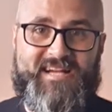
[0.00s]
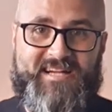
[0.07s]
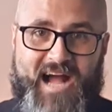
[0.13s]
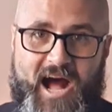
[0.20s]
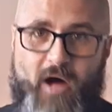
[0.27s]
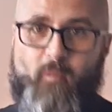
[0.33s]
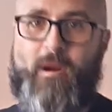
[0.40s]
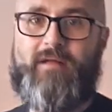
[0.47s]

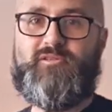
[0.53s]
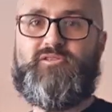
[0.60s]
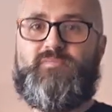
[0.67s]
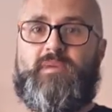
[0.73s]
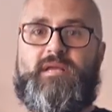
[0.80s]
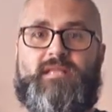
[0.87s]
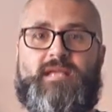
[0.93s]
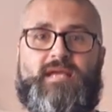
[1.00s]
Carl
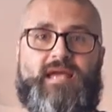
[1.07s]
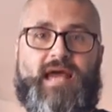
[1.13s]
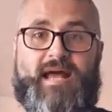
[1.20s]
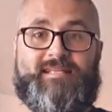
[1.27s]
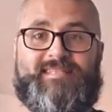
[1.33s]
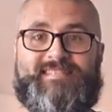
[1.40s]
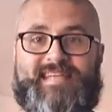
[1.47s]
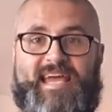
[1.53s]
Welshman,
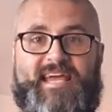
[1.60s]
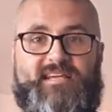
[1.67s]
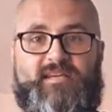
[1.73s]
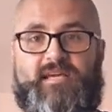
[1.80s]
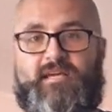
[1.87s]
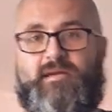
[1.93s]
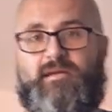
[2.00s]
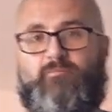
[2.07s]
and
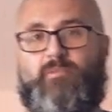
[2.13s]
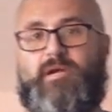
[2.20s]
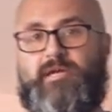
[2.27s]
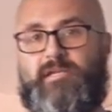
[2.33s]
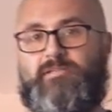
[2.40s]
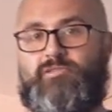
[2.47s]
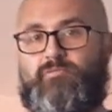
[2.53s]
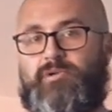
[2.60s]
today we're
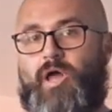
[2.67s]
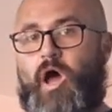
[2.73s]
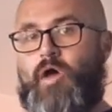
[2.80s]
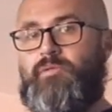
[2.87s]
going to do an